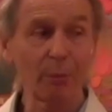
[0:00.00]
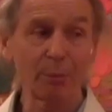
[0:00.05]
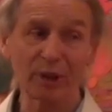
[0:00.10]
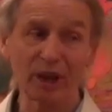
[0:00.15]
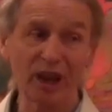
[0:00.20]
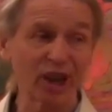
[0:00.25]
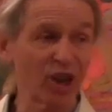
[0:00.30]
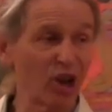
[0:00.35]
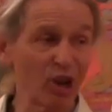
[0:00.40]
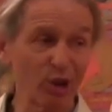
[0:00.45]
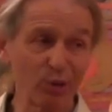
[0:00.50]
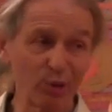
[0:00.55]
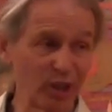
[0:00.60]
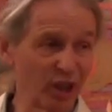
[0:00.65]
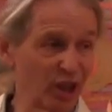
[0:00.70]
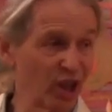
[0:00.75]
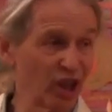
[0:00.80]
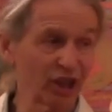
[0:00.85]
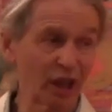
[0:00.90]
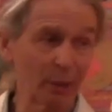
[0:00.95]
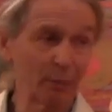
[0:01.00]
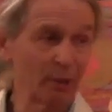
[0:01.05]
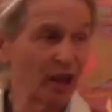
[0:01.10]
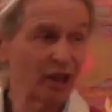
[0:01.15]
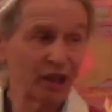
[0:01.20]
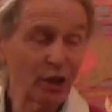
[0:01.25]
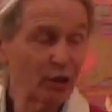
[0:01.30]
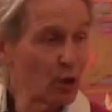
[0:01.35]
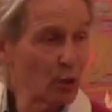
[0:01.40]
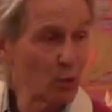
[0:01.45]
But I can't really answer. I mean, I
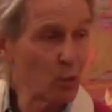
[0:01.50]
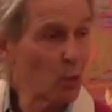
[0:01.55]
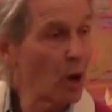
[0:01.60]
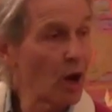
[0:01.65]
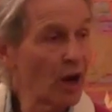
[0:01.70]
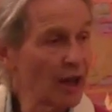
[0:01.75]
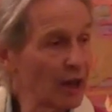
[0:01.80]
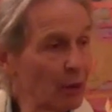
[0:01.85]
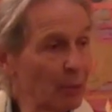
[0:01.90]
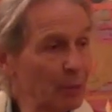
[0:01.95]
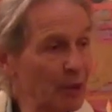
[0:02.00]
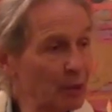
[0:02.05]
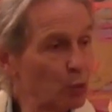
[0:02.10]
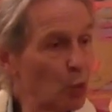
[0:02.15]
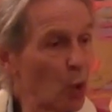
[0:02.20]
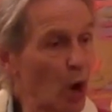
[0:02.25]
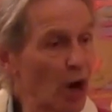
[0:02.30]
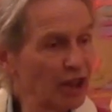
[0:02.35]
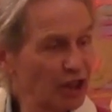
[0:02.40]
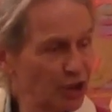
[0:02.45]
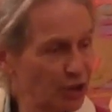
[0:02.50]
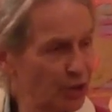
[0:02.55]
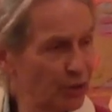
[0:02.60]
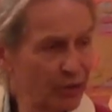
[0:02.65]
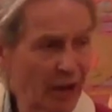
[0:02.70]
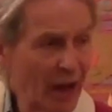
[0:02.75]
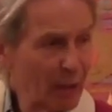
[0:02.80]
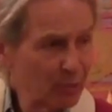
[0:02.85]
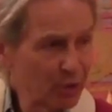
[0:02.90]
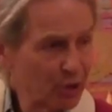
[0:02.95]
don't know why. I mean, why should it
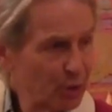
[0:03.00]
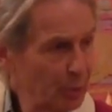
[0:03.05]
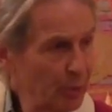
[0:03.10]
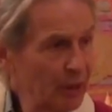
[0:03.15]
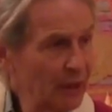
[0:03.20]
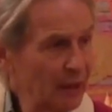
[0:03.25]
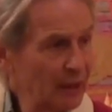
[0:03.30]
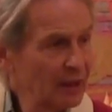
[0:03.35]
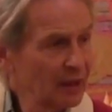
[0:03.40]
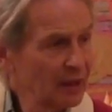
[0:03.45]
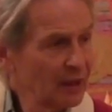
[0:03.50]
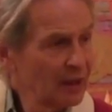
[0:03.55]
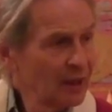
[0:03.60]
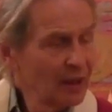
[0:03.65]
have happened to me?